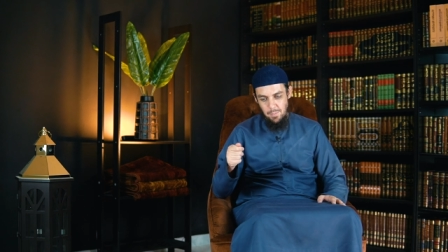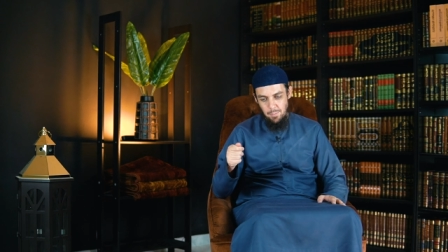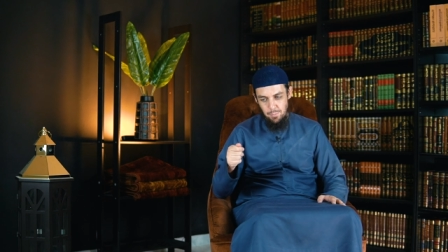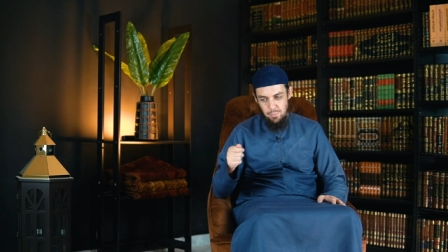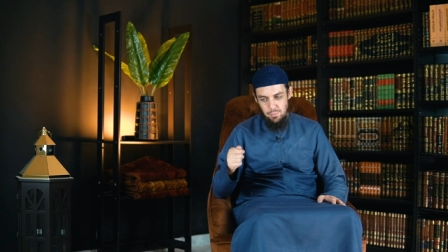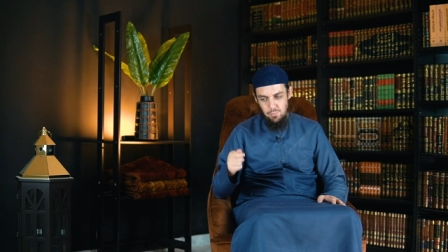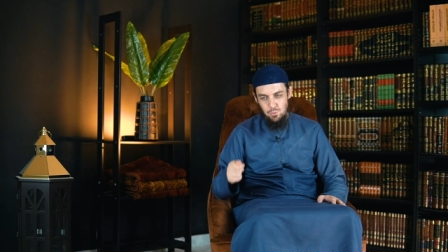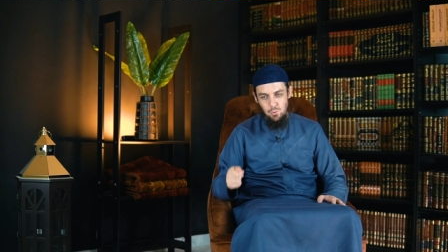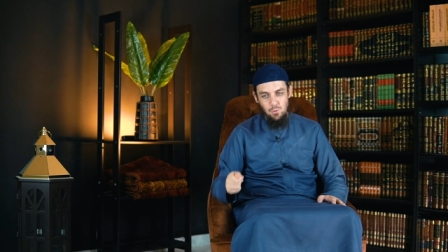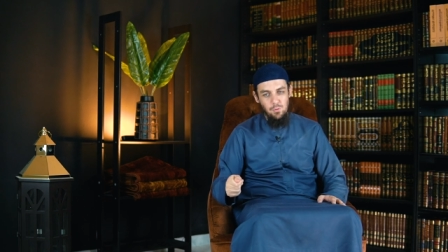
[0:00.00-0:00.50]

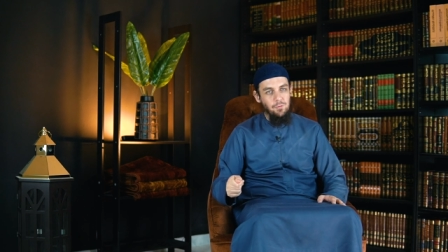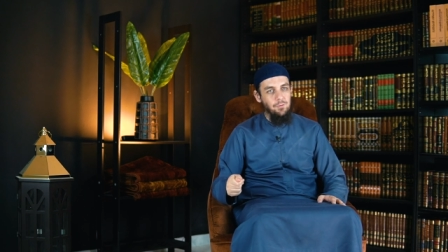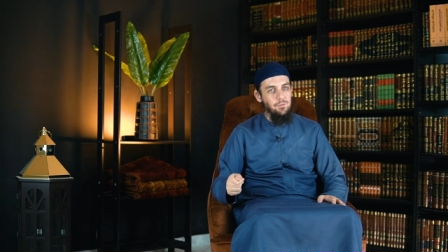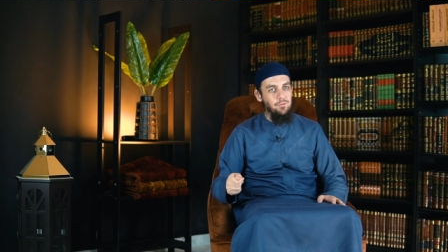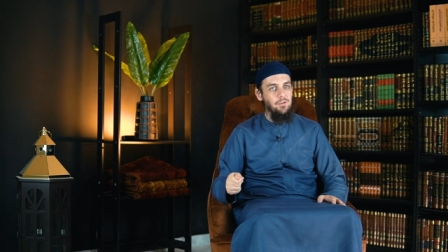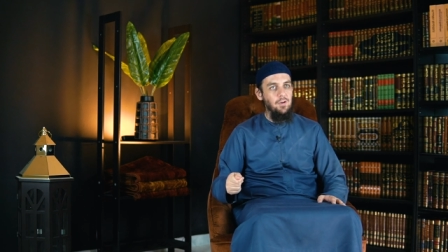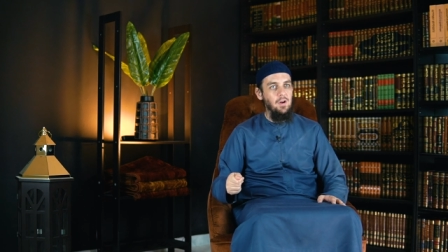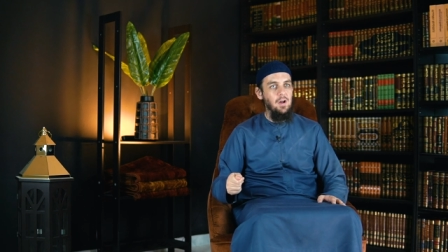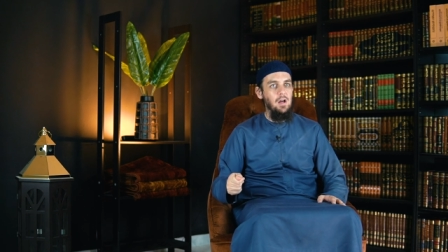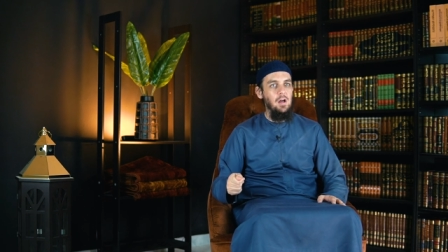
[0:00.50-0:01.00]

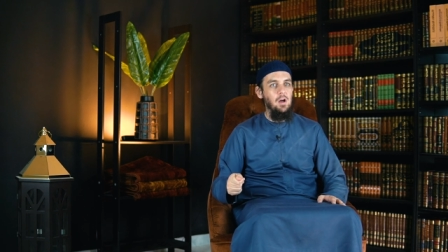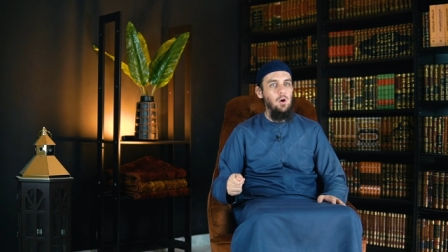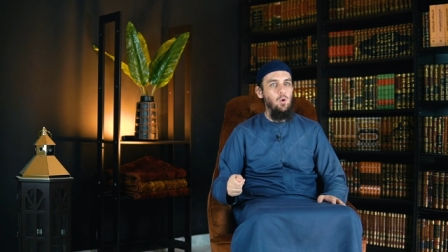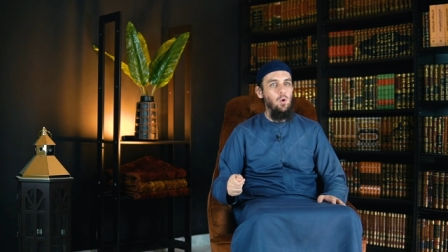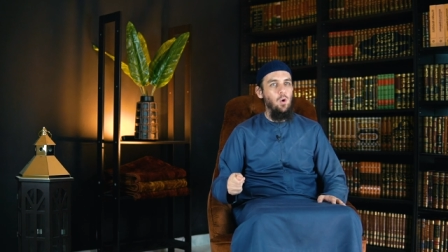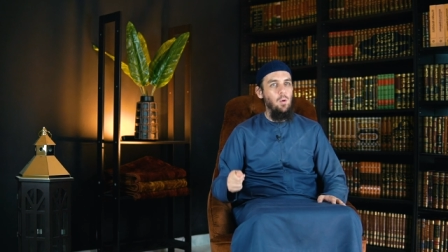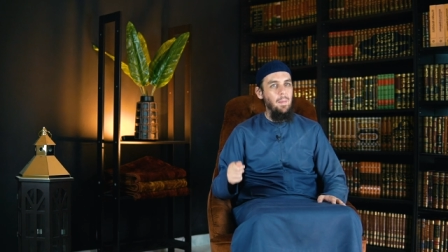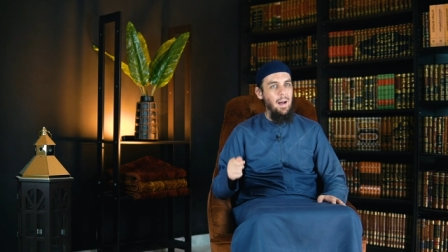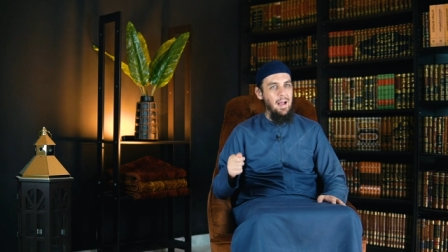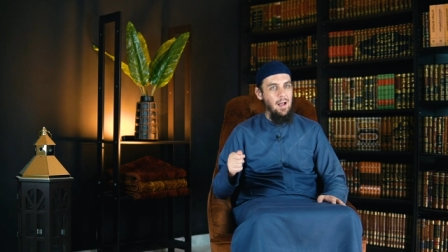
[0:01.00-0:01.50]
proof
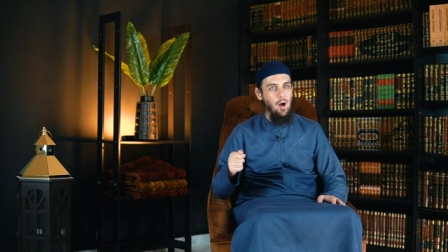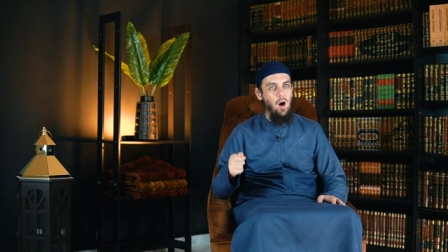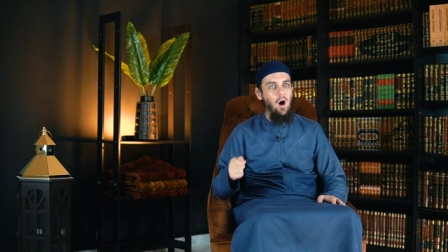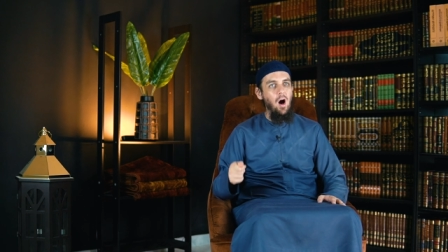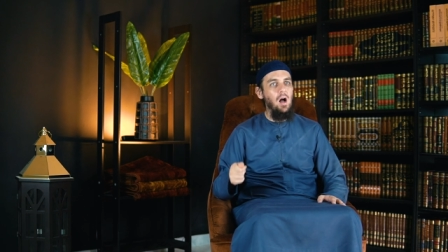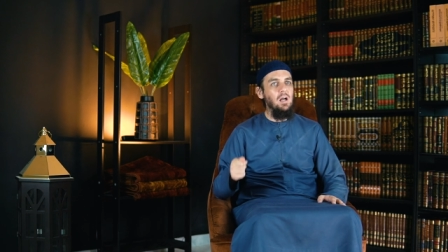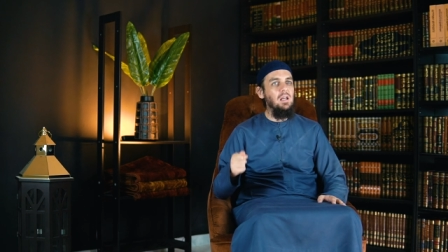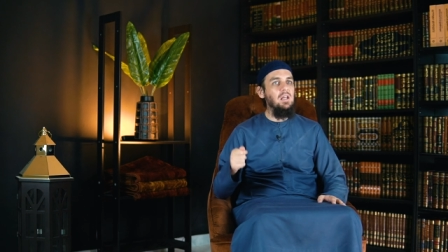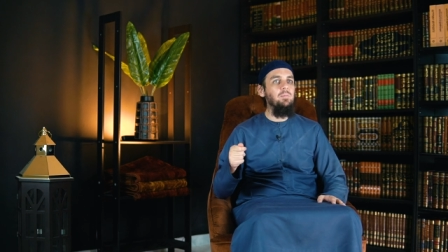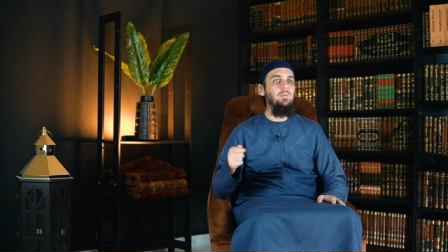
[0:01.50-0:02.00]
or my
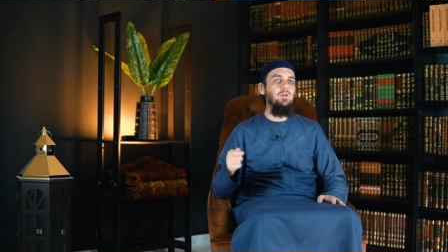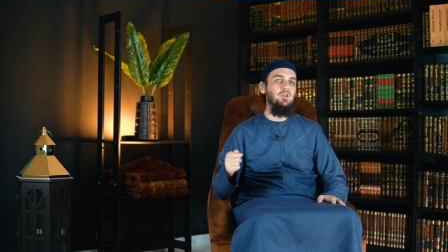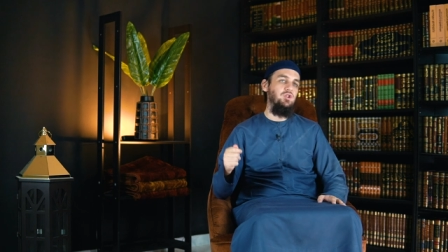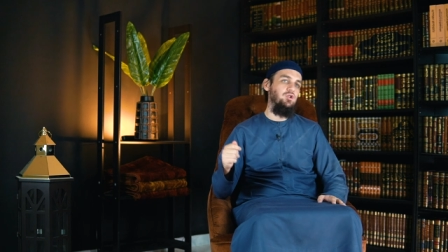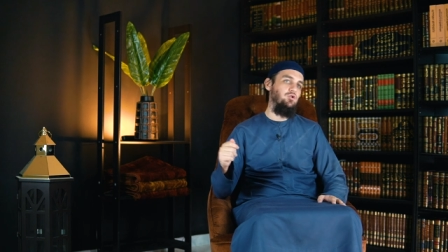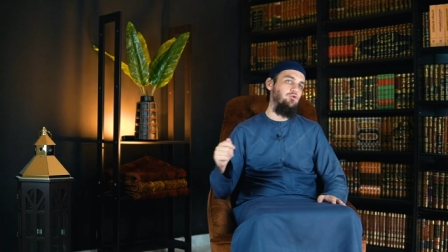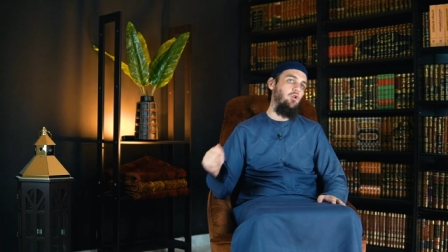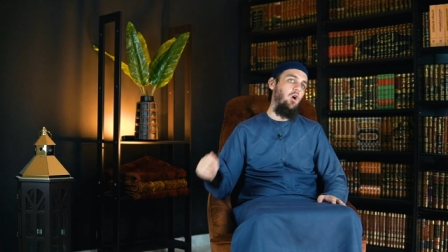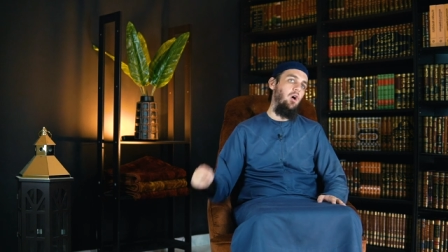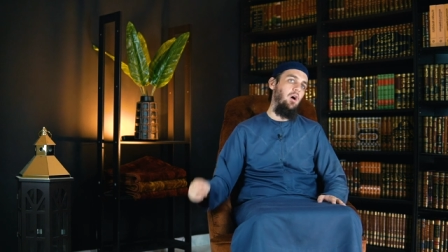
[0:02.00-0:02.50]
argument
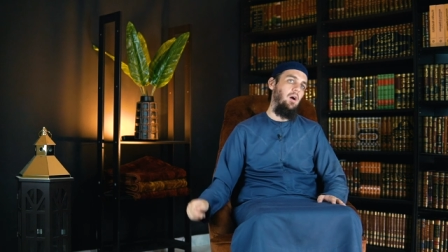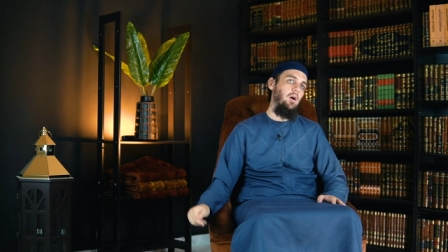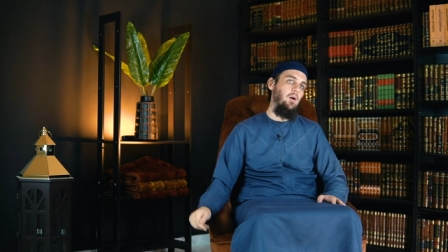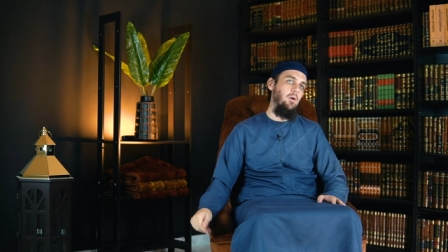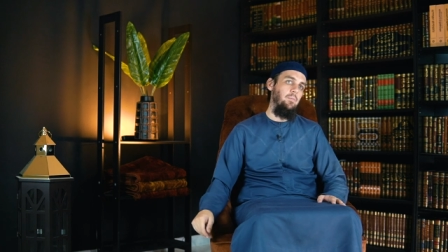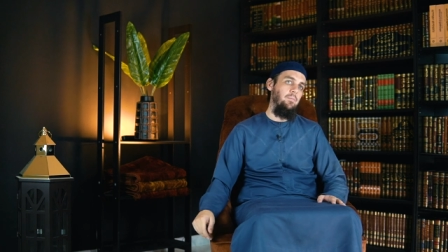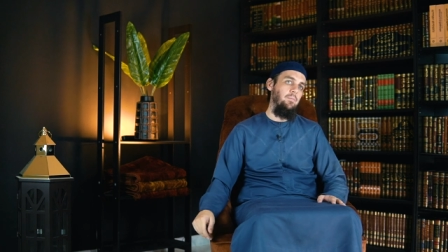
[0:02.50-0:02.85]
strong.